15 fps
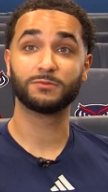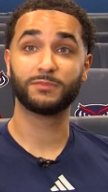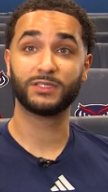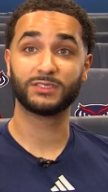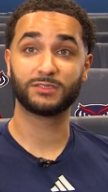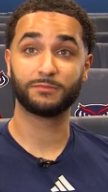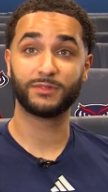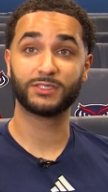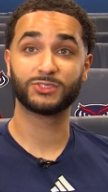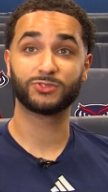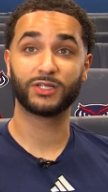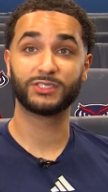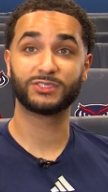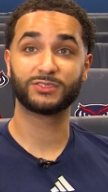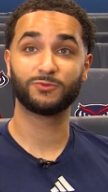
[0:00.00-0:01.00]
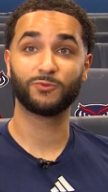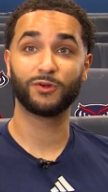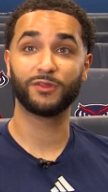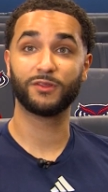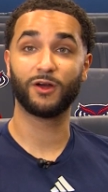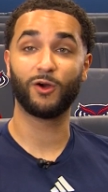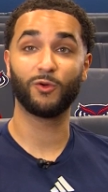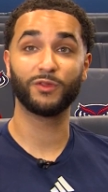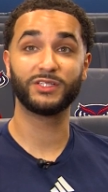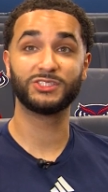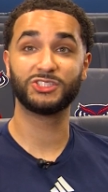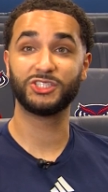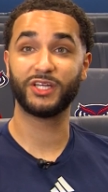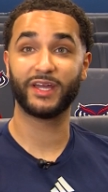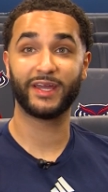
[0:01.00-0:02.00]
of Business Administration, one of the only
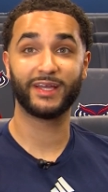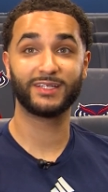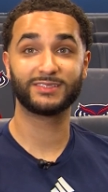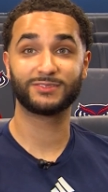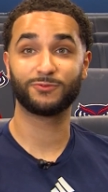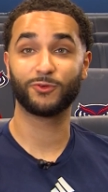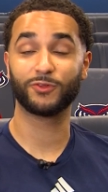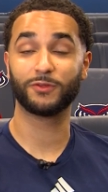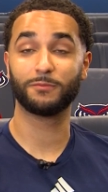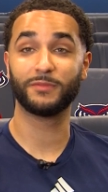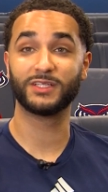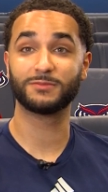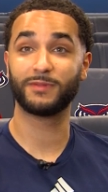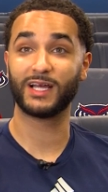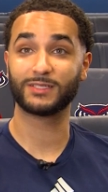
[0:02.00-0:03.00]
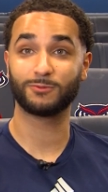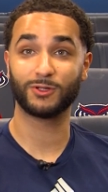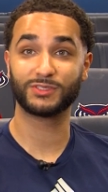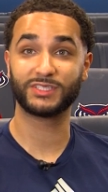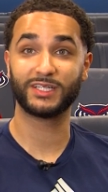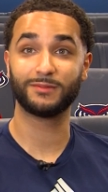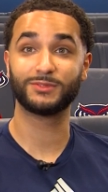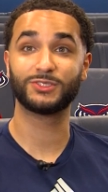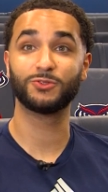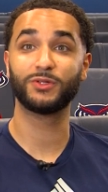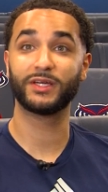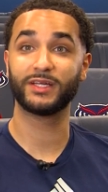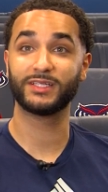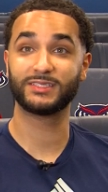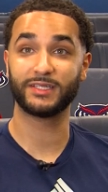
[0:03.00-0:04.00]
GAs for the men's basketball team to
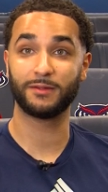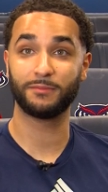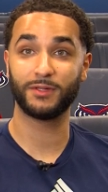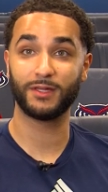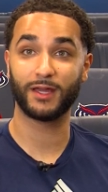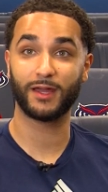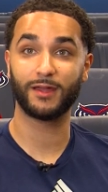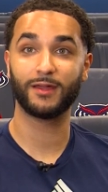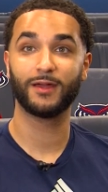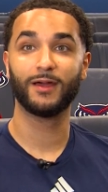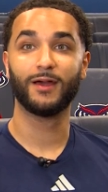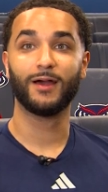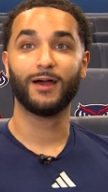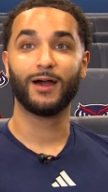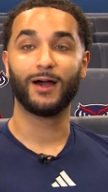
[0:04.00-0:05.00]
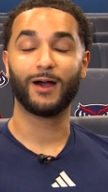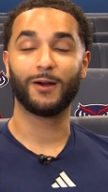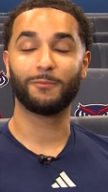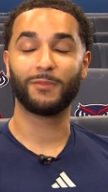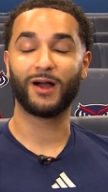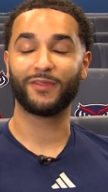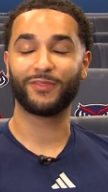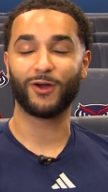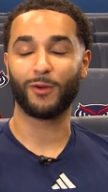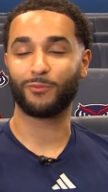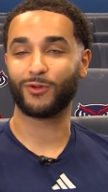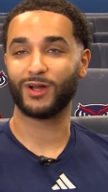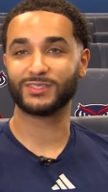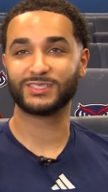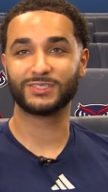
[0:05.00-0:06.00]
get his MBA. Um, my thought
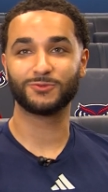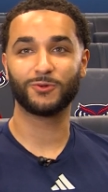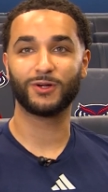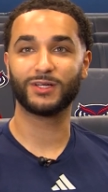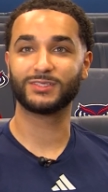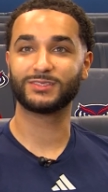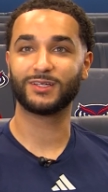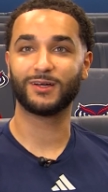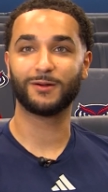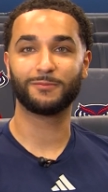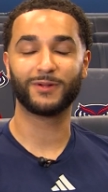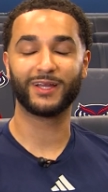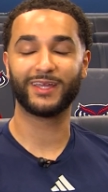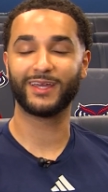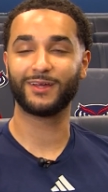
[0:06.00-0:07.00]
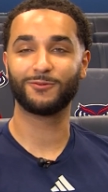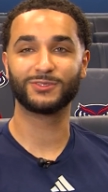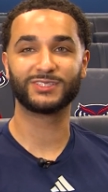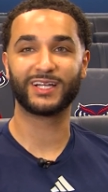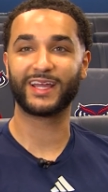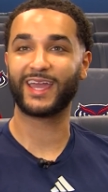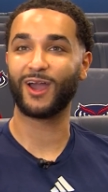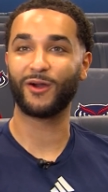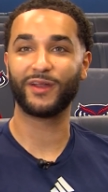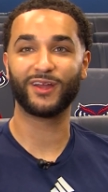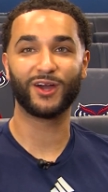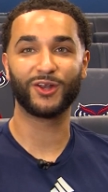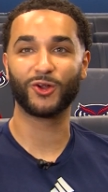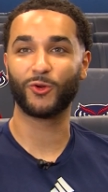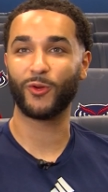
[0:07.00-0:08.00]
process was, um, again, was an
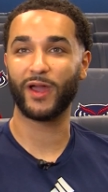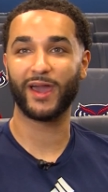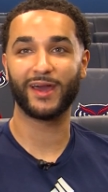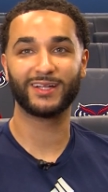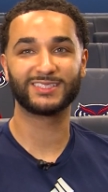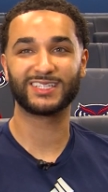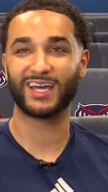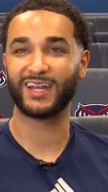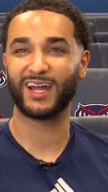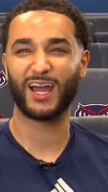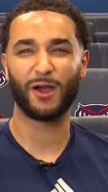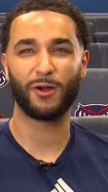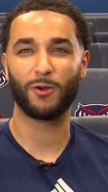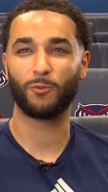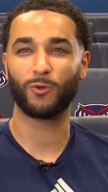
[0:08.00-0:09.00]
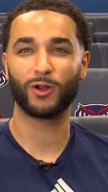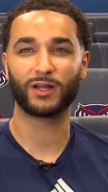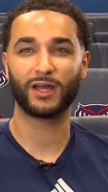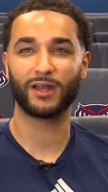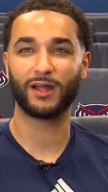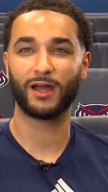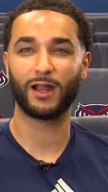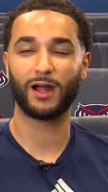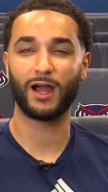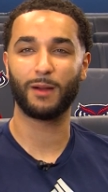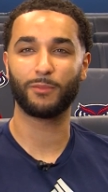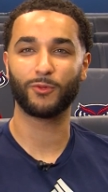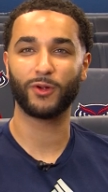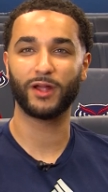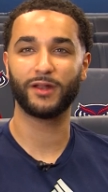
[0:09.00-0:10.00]
accounting undergrad. It's kind of how I worked, kind of how I
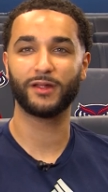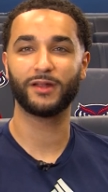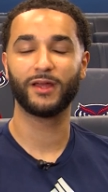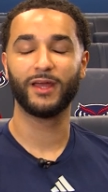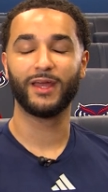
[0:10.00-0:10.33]
operated.